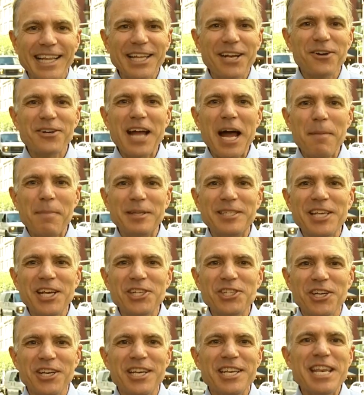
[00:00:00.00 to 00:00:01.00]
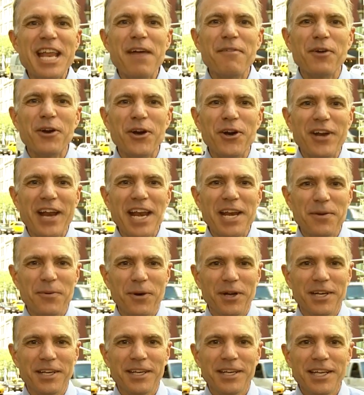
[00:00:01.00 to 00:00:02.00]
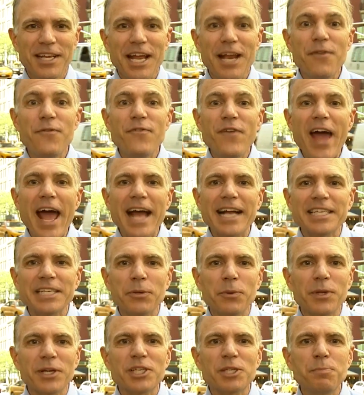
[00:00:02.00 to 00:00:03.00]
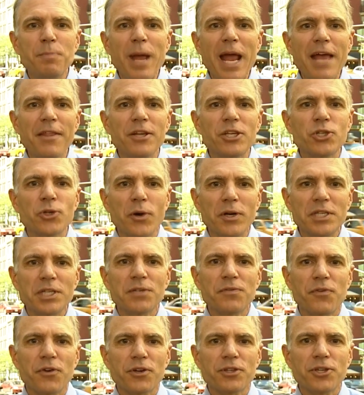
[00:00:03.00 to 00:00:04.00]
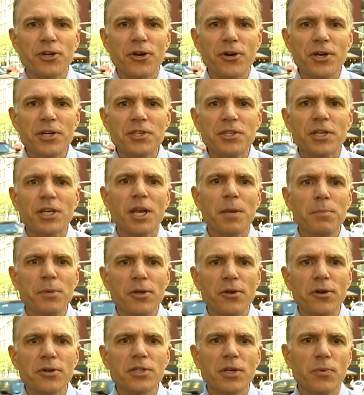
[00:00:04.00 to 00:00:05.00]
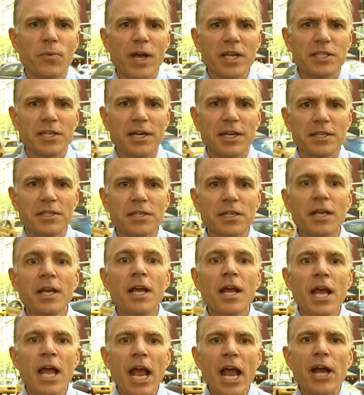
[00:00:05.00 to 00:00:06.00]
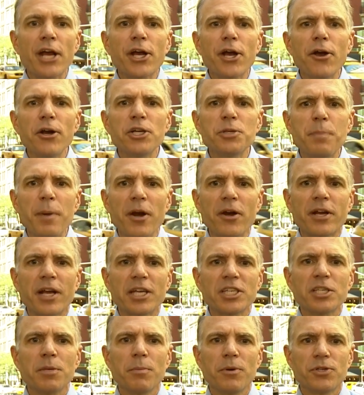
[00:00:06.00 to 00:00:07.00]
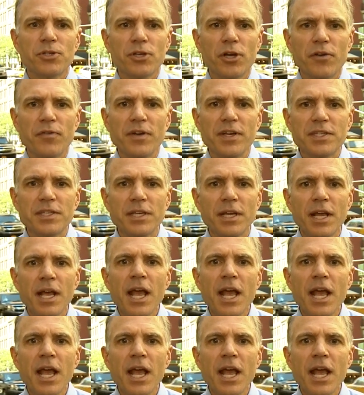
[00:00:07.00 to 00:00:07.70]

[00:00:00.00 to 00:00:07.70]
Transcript: A little competition never hurt anyone. In fact, it will expand the choices for tourists, commuters, and residents, encourage better customer service,